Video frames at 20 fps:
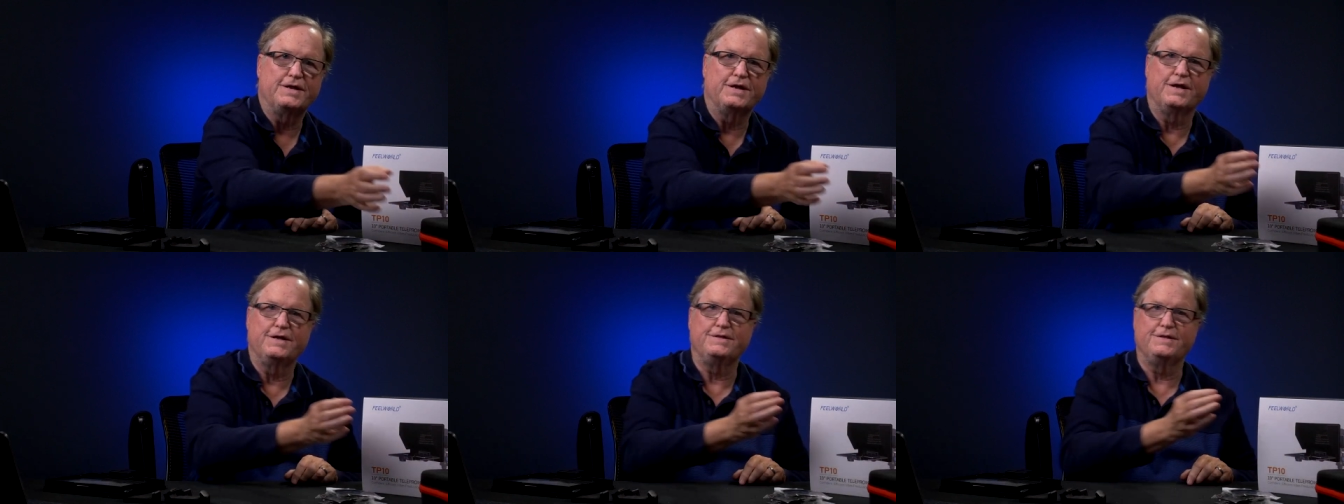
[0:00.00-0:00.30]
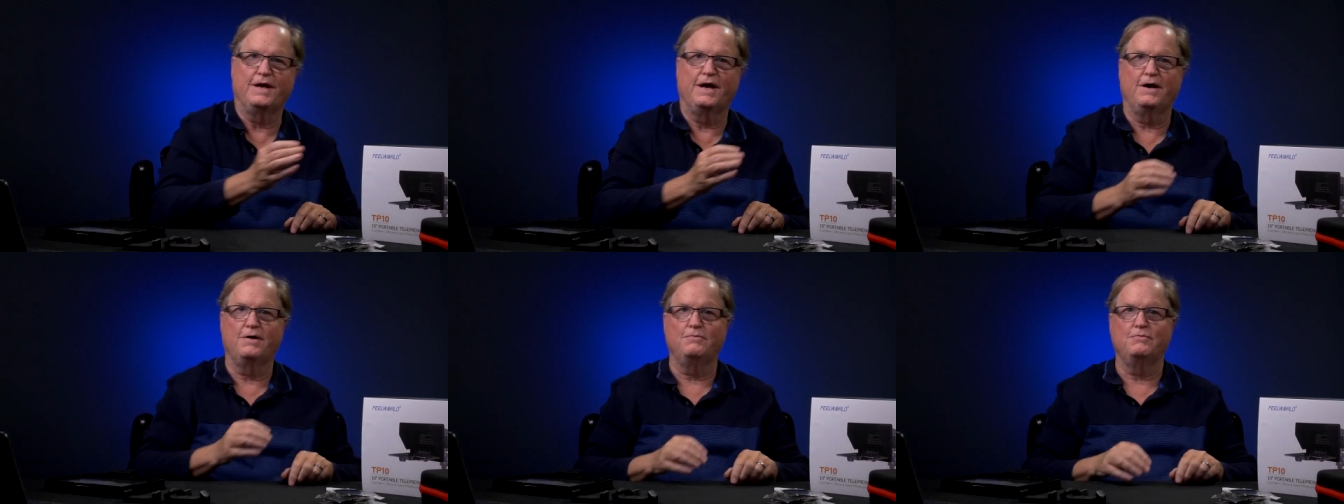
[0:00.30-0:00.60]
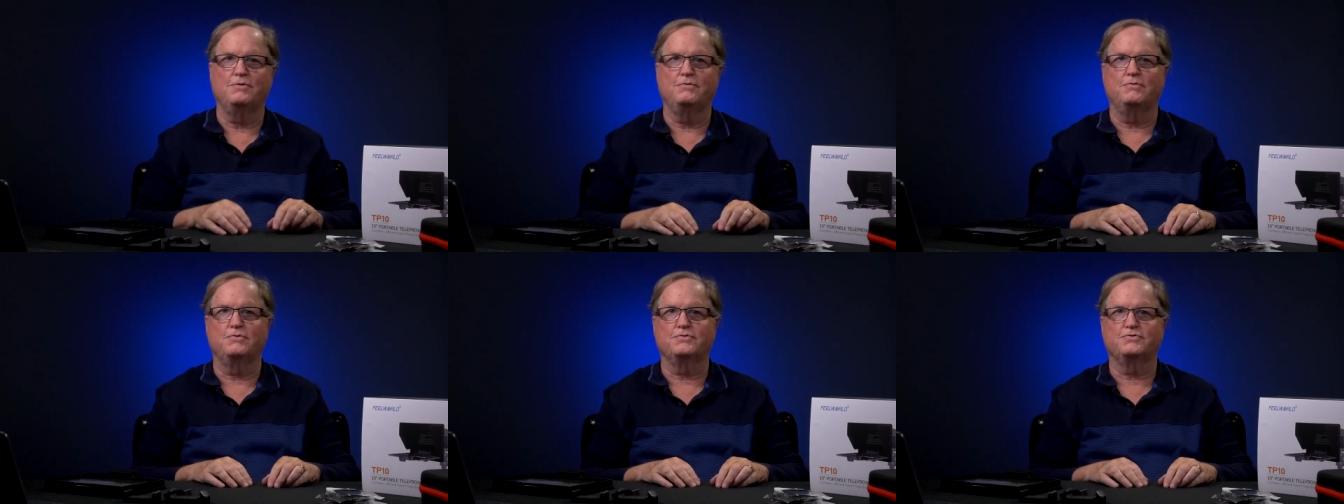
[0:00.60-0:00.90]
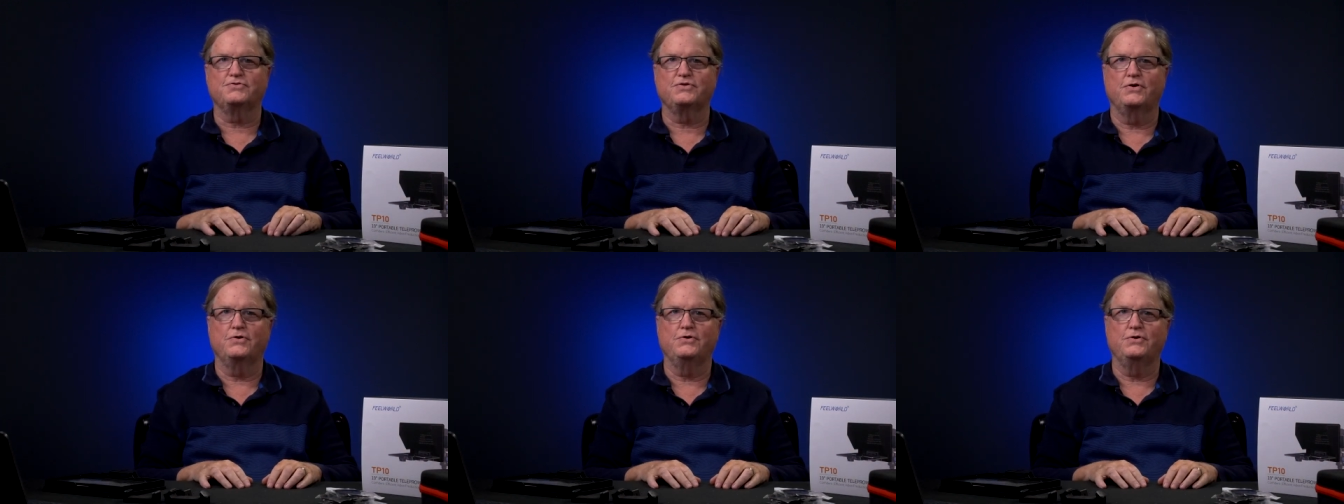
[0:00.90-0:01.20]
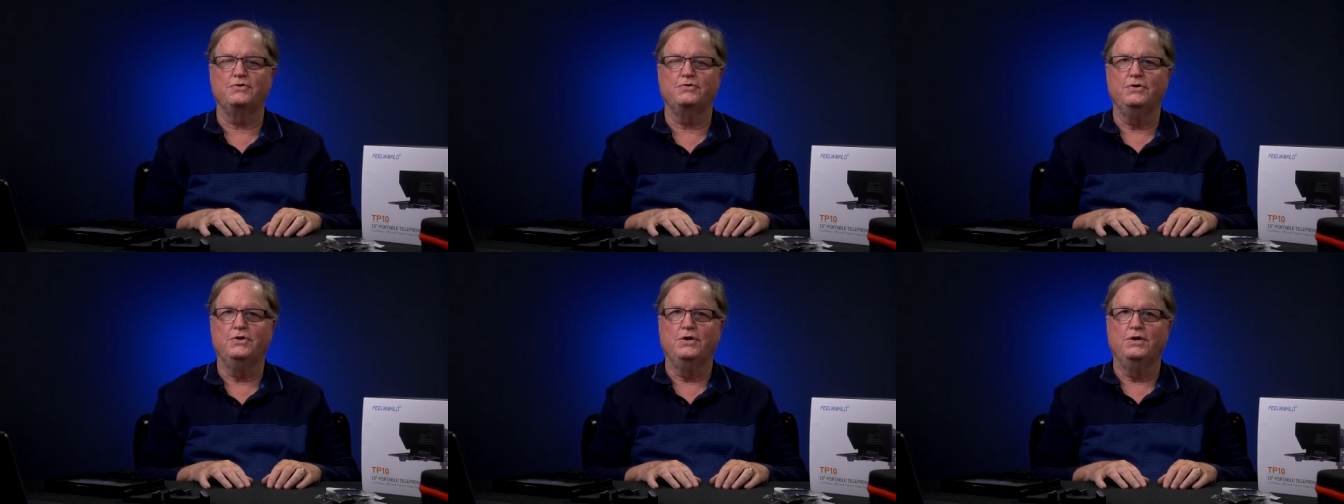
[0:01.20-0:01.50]
And now we will show
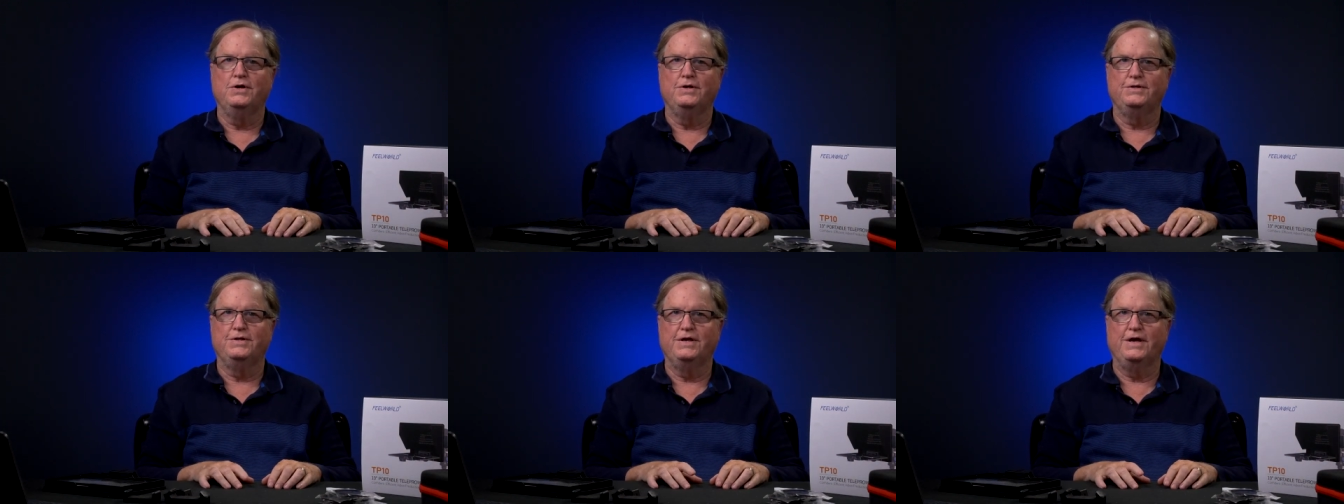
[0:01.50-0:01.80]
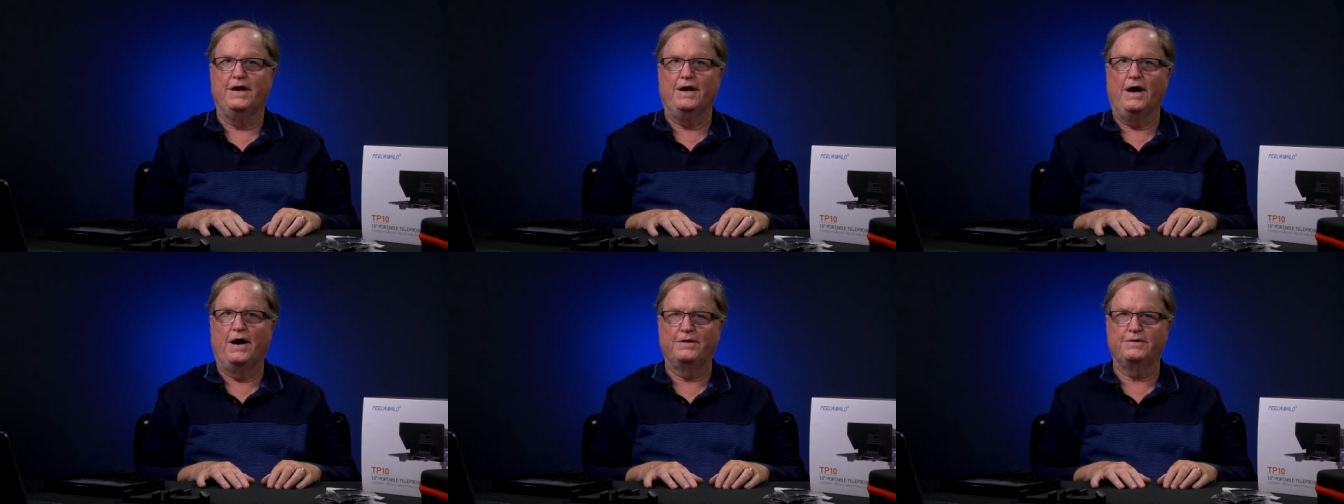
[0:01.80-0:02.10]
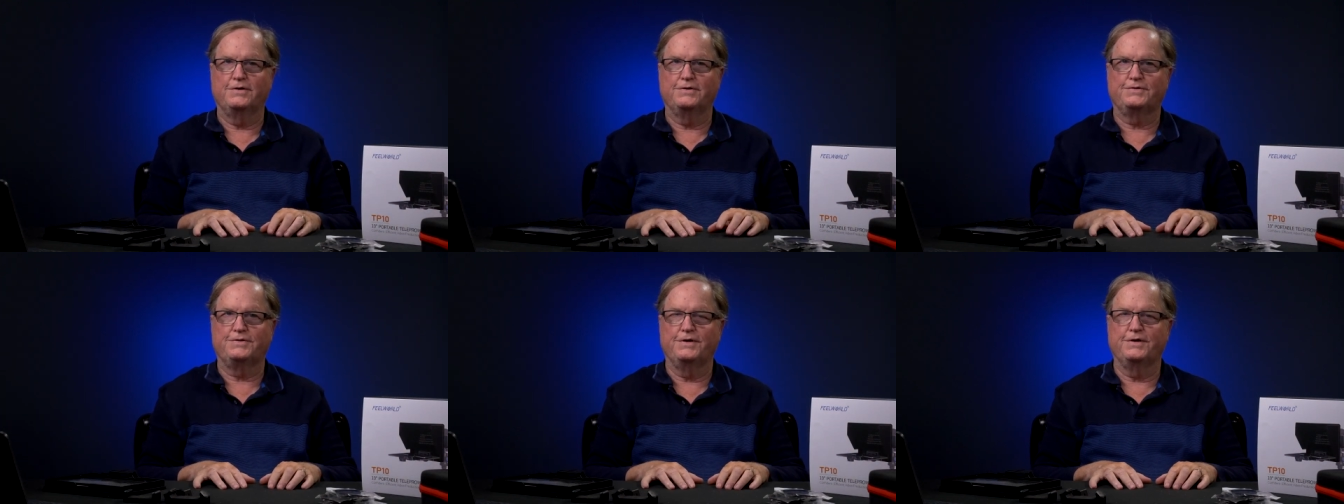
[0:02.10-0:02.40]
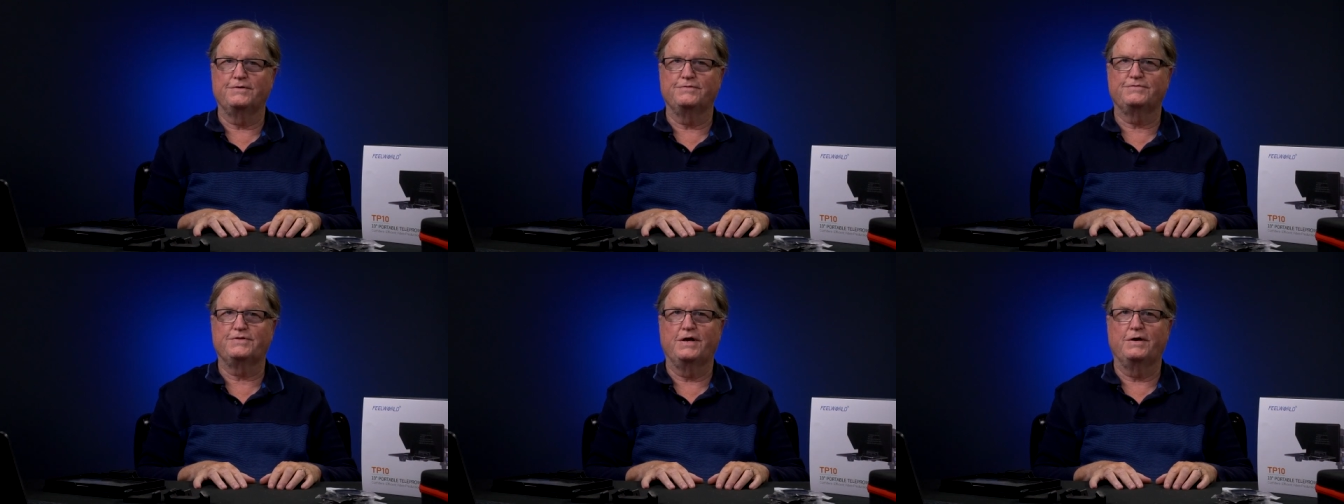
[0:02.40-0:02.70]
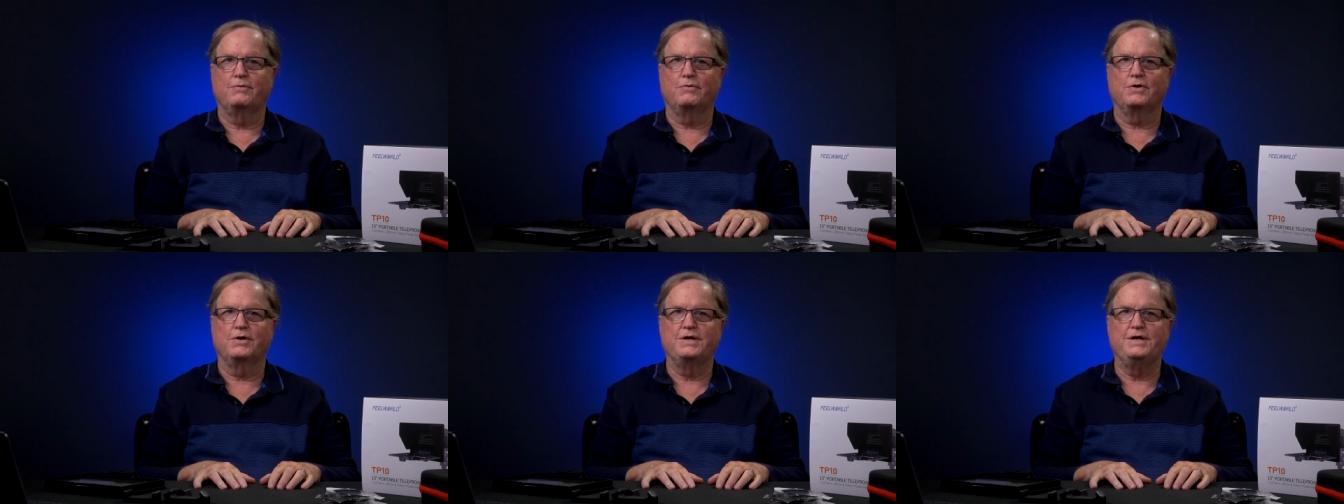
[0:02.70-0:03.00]
you the other things
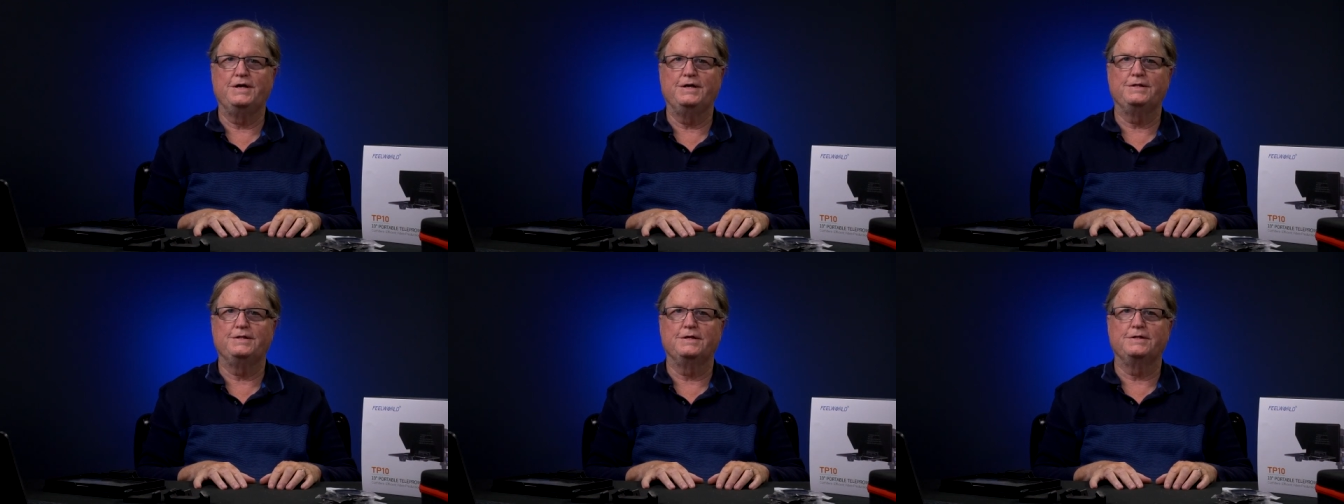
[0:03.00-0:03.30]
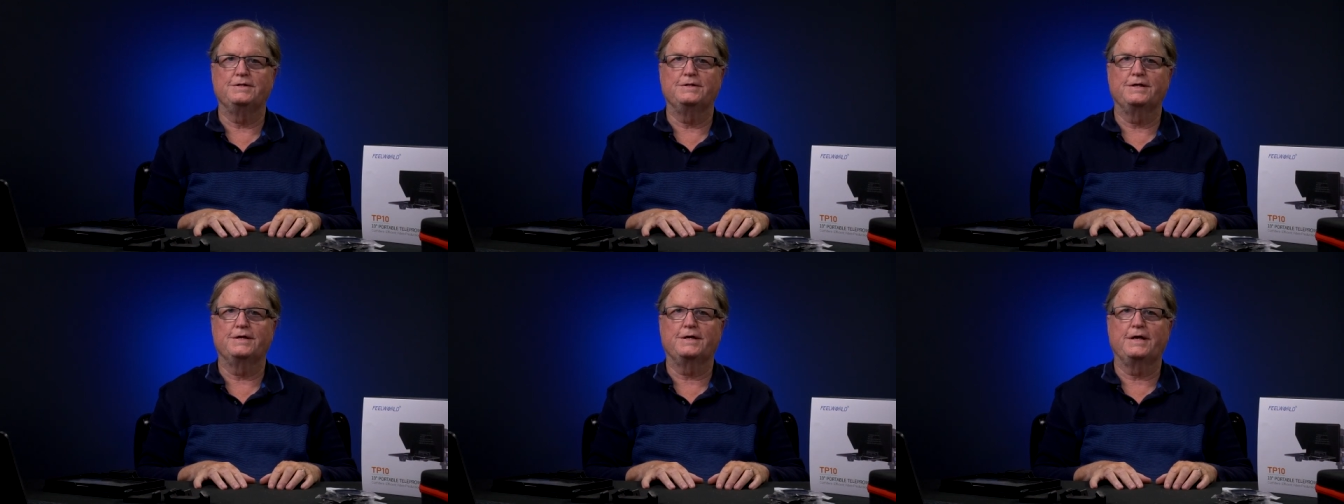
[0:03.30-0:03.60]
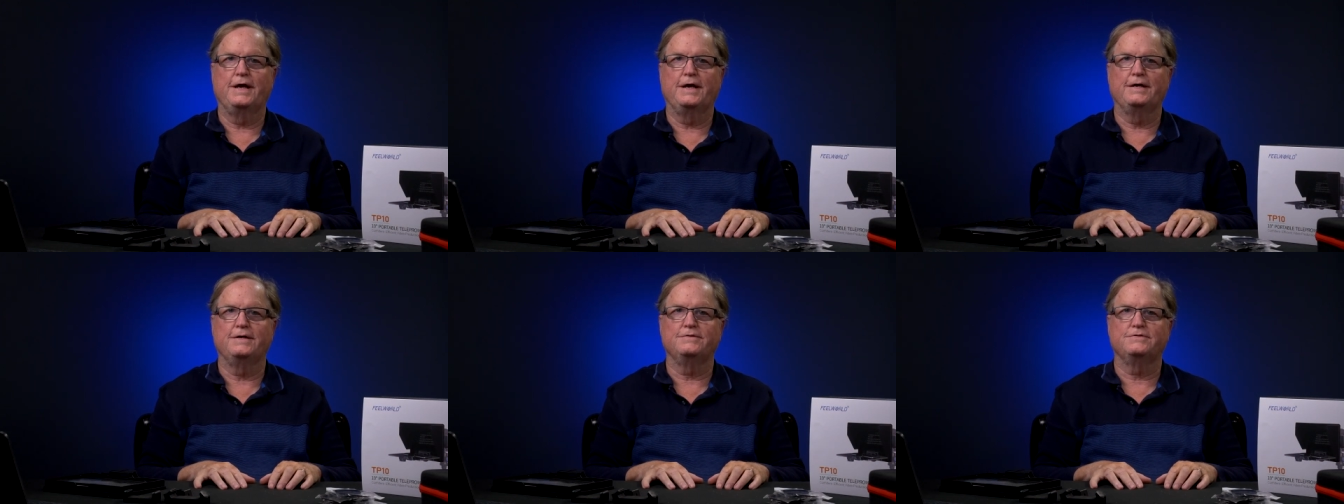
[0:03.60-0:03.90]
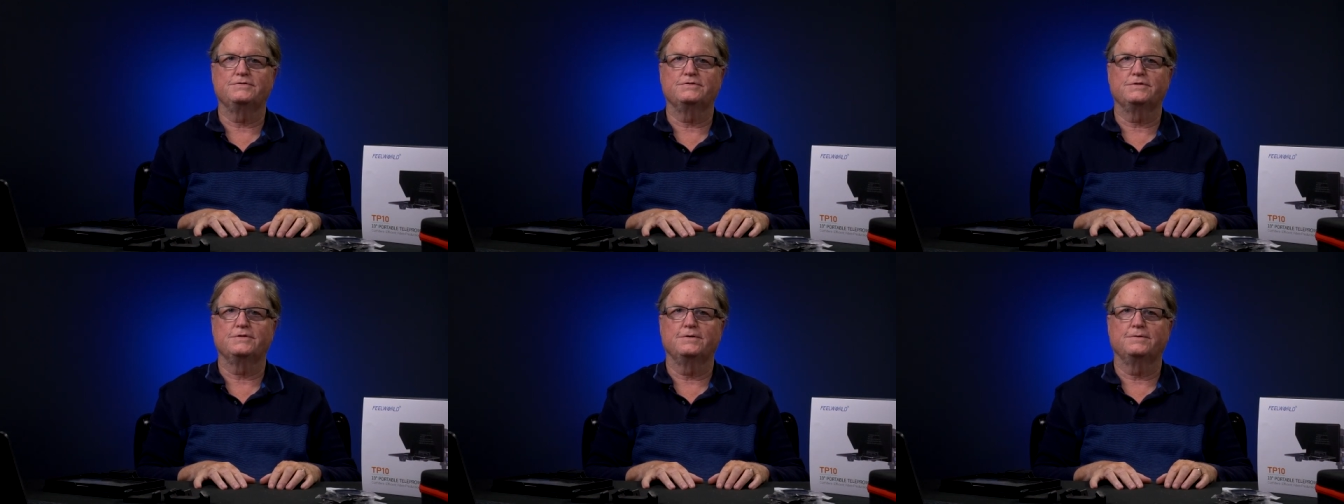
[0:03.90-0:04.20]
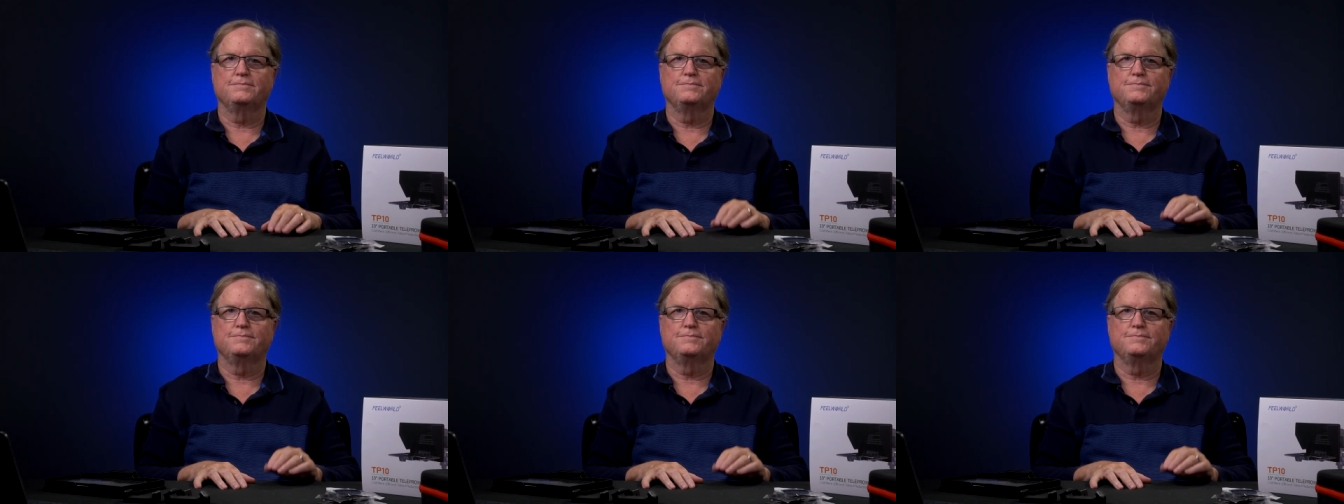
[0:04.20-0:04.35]
that were in the case.